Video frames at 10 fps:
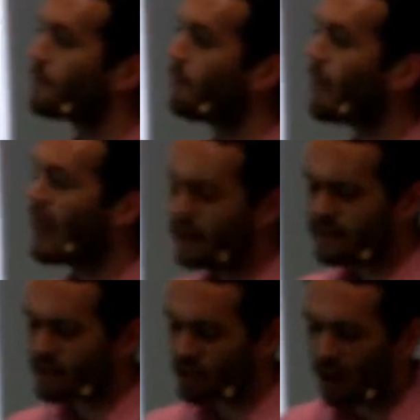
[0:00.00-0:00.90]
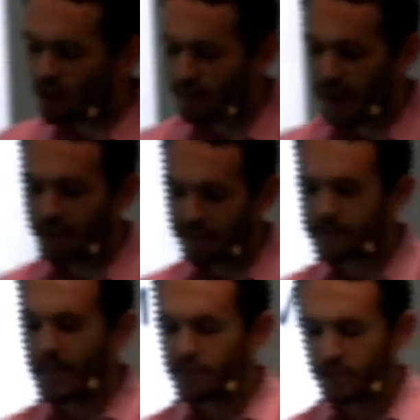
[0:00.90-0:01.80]
And as the child of
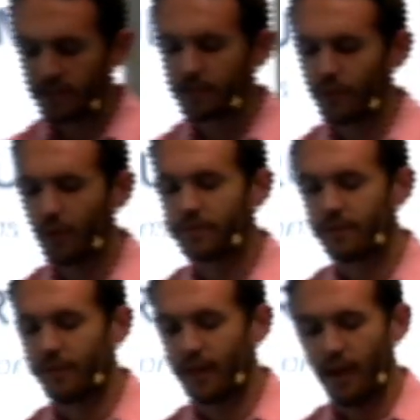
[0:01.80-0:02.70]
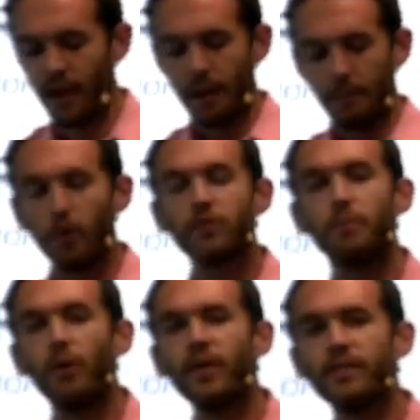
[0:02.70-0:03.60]
existentialist philosophy,
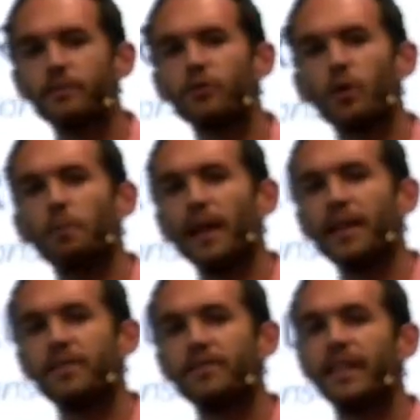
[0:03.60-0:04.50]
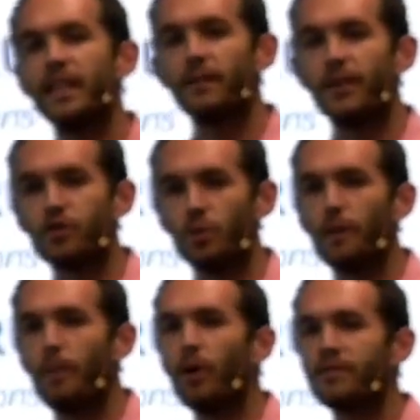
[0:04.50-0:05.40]
postmodernism sort of places the individual, the
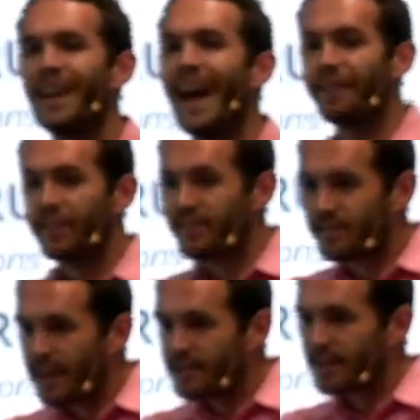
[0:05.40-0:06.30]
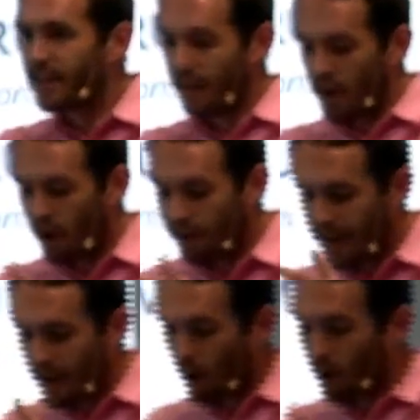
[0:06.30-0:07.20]
person, at the center of their
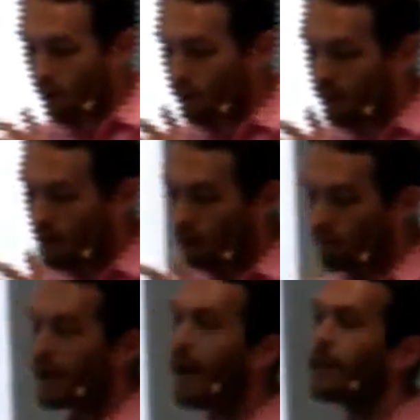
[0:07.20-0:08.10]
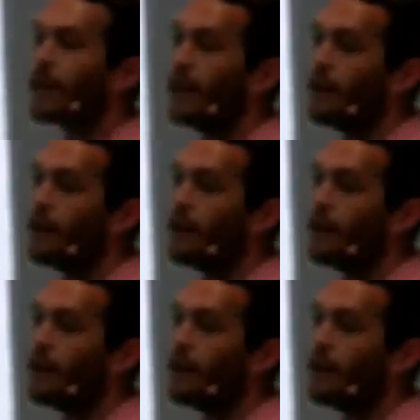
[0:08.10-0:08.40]
own reality.